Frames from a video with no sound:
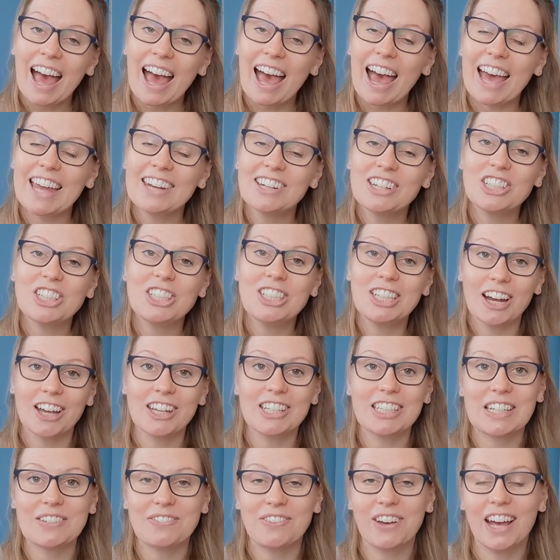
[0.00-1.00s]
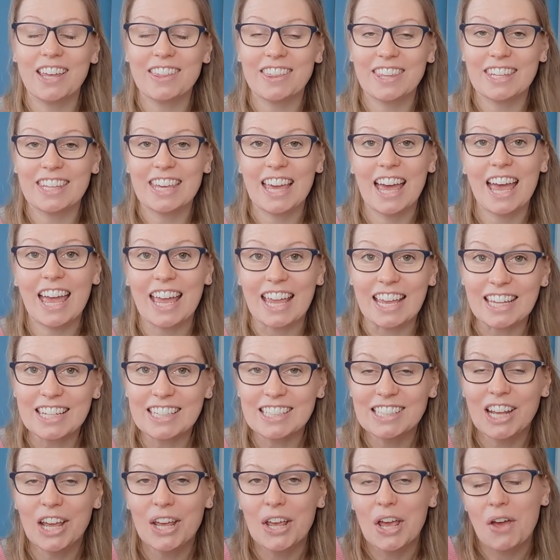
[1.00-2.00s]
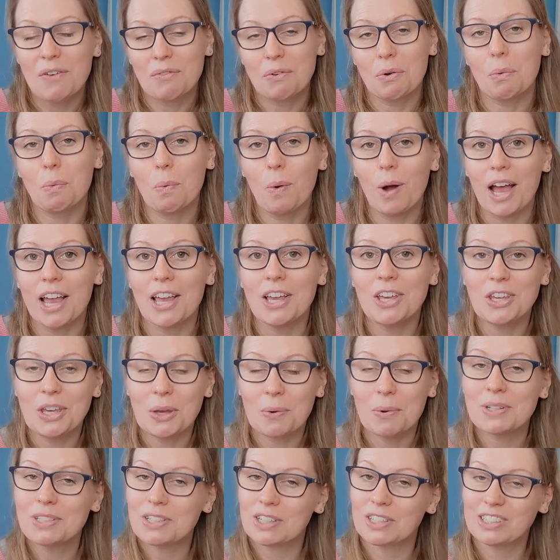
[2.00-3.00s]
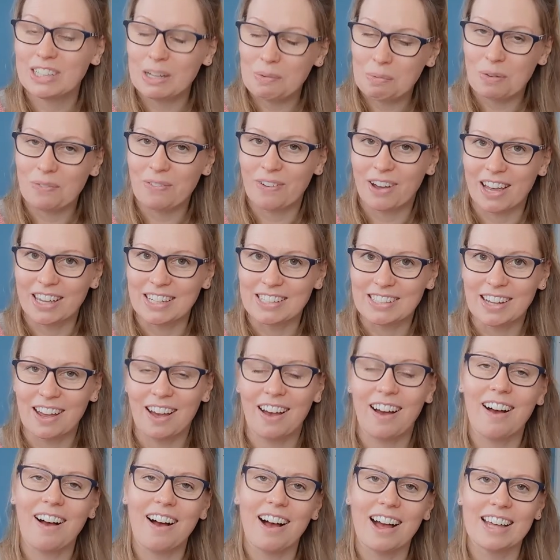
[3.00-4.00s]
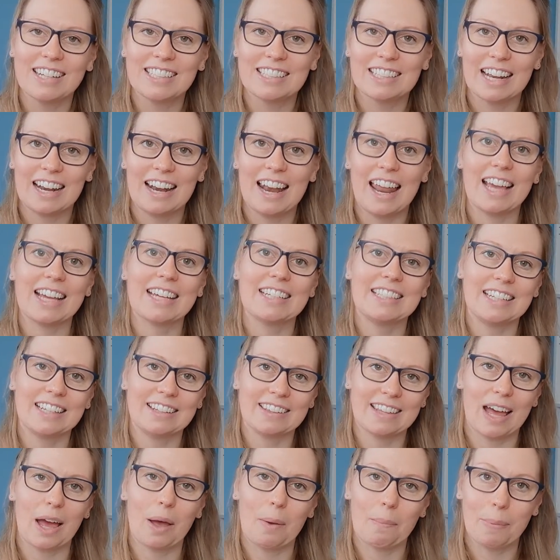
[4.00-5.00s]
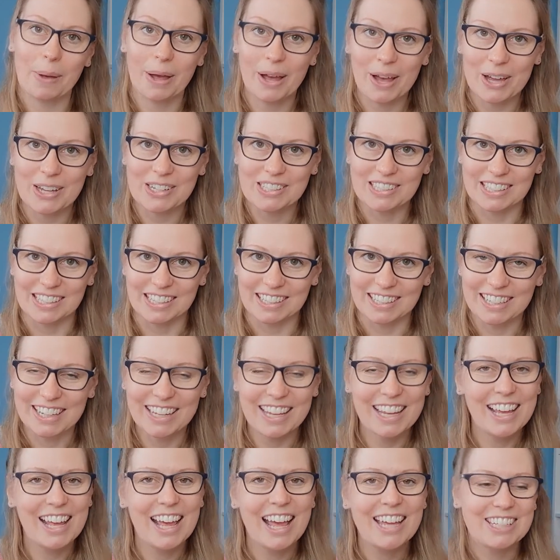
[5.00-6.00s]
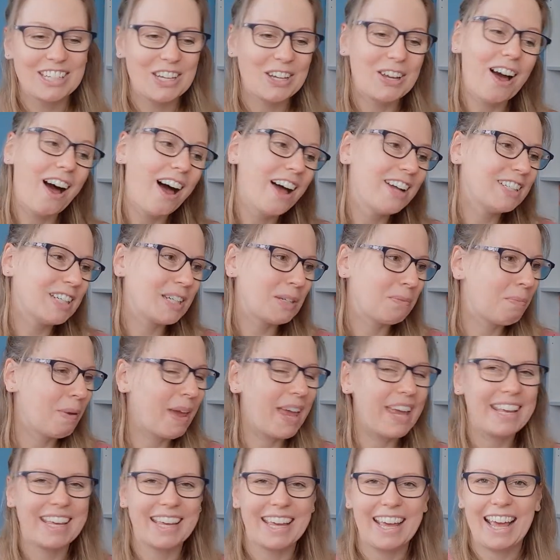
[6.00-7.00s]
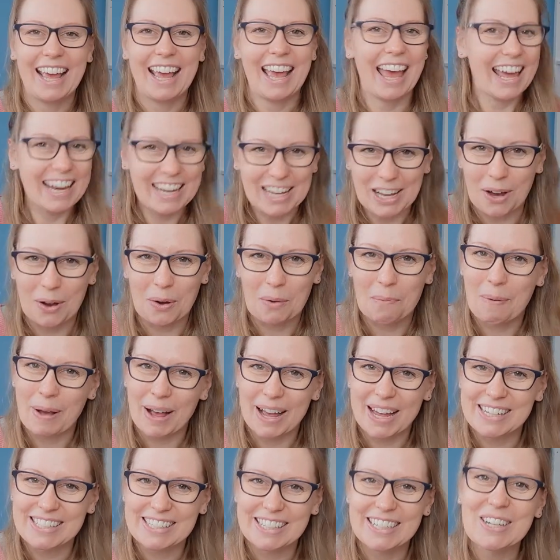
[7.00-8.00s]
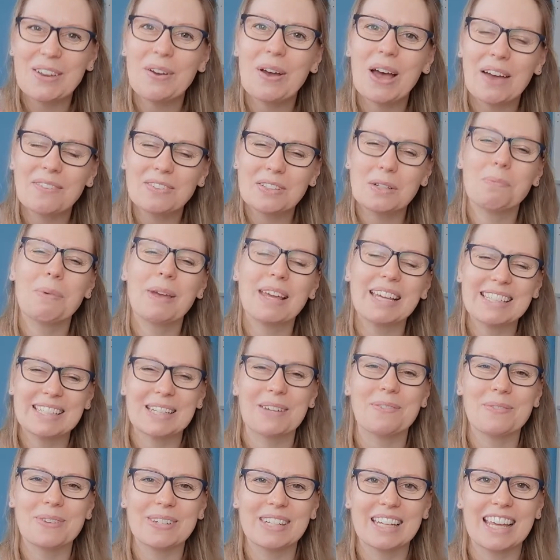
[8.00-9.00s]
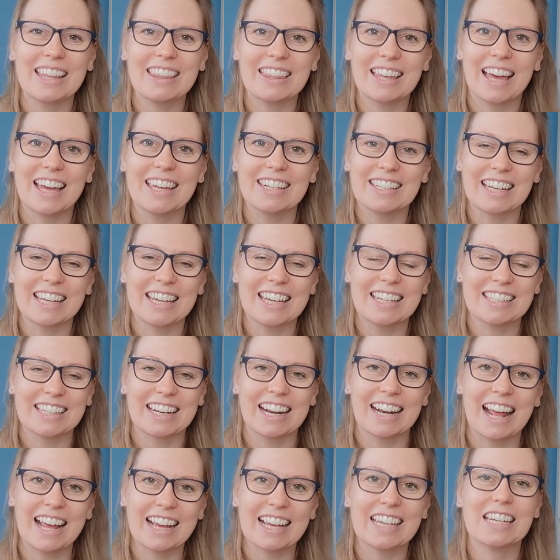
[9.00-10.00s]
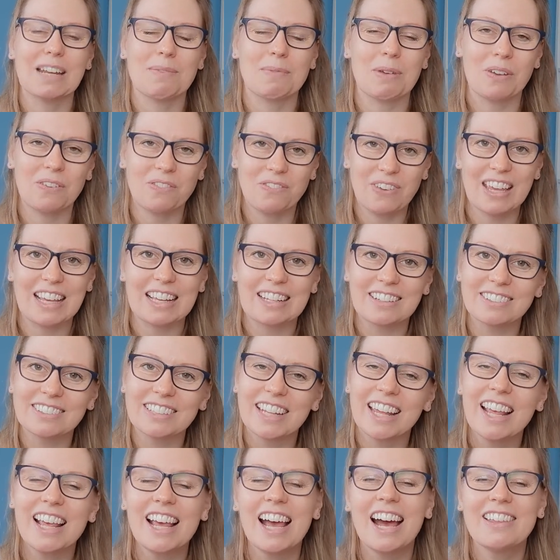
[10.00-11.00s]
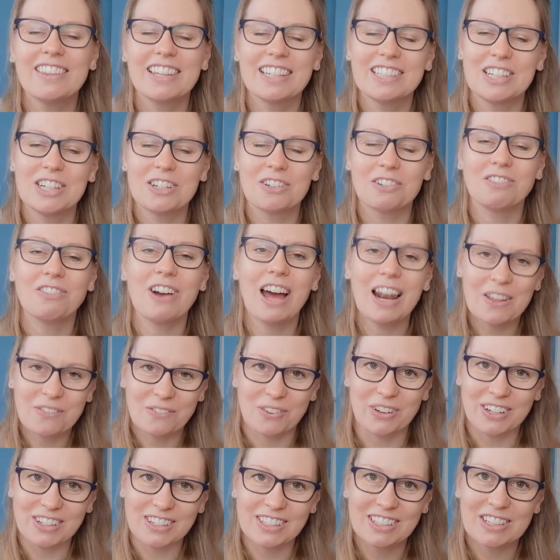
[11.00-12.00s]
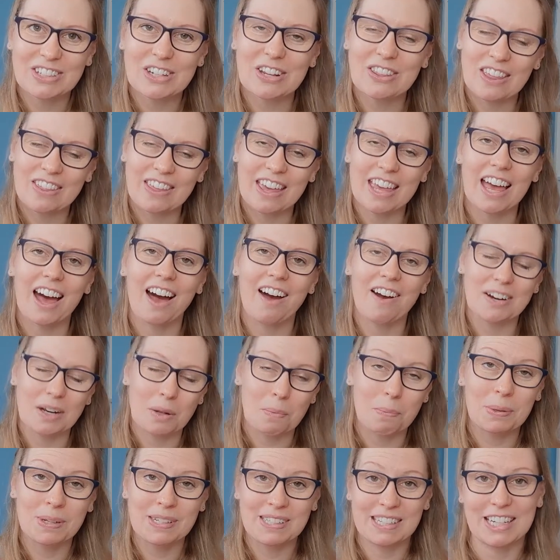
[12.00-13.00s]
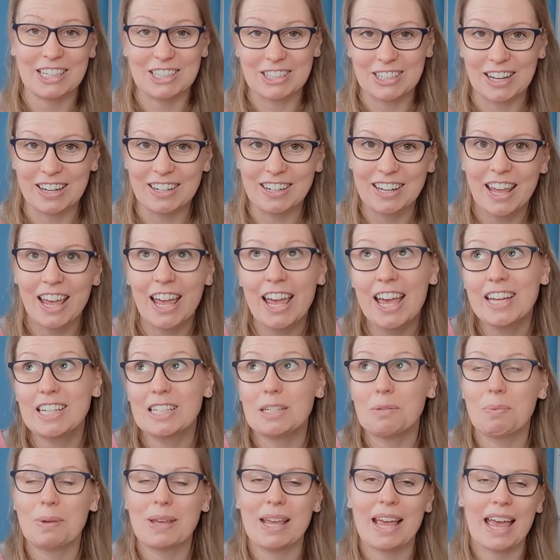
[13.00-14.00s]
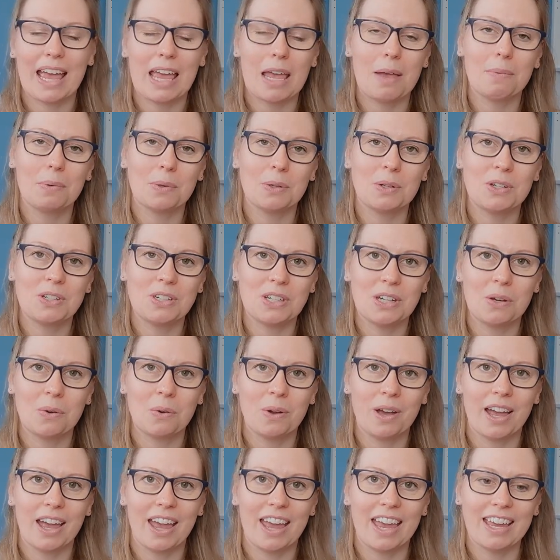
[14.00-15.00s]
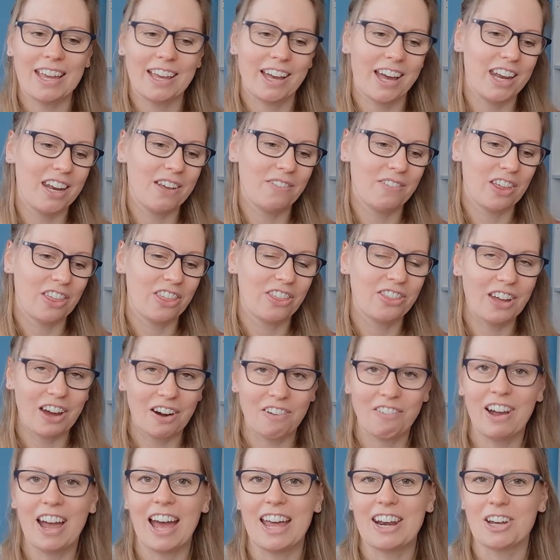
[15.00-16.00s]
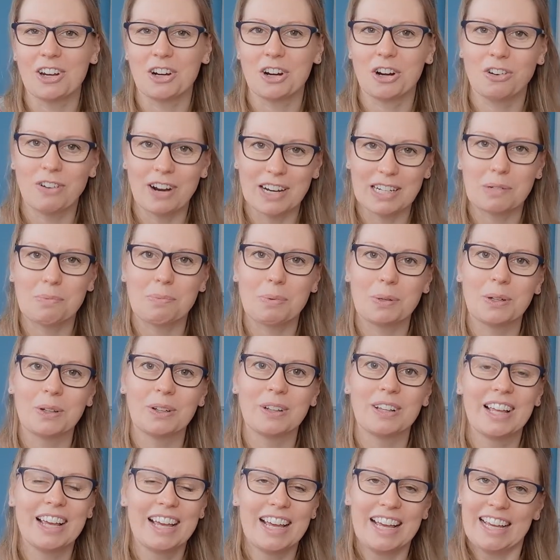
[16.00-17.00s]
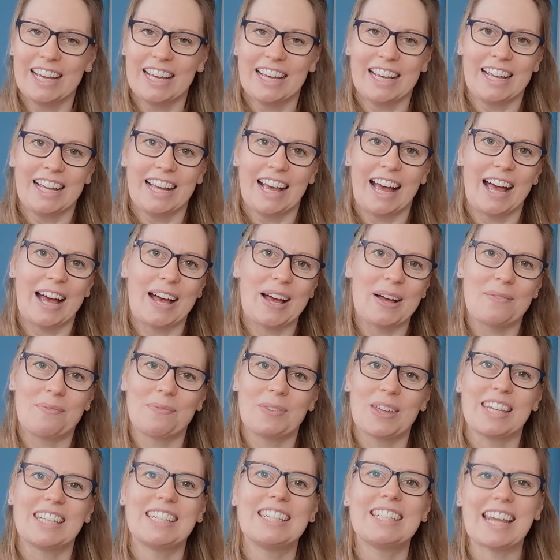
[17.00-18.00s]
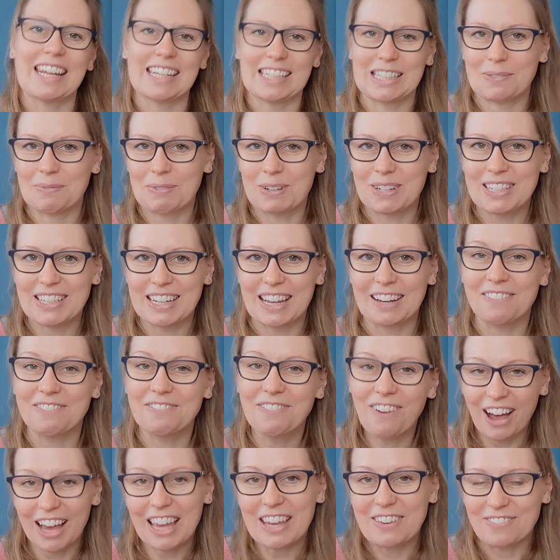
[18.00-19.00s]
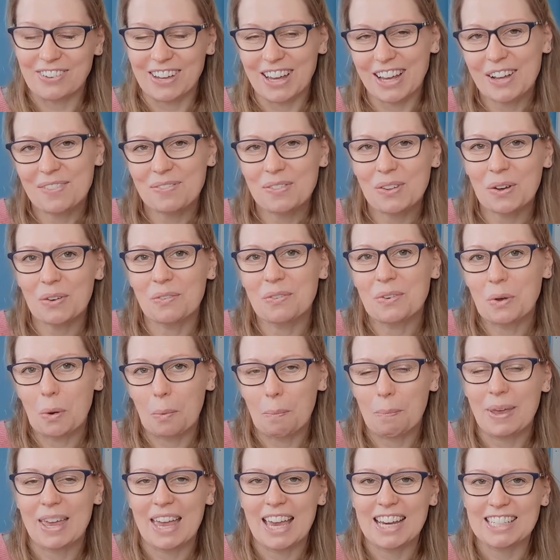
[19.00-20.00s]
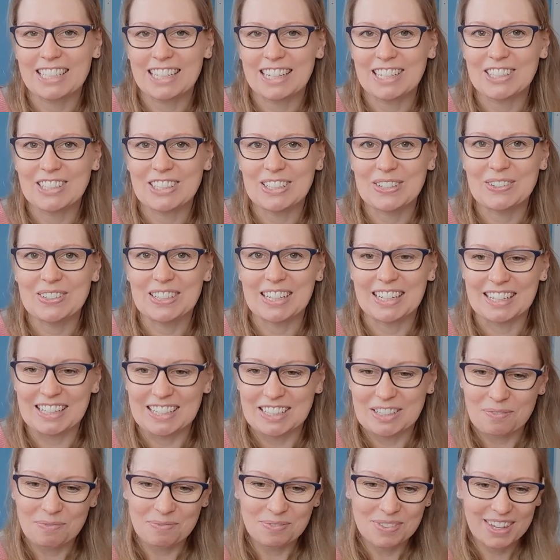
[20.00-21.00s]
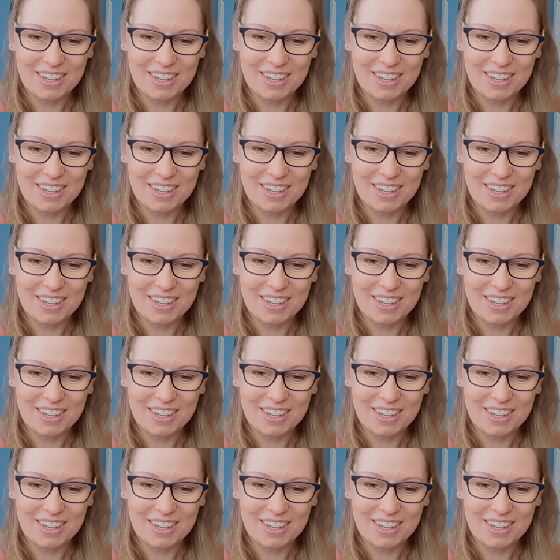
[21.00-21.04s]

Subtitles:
and justify the case for why you as the supervisor are selecting that person. So you can't just pick any old person, you have to pick somebody that is in an academic field that is relevant so that they are in a position to be able to do a kind of a thorough and a credible assessment and viva of your PhD student.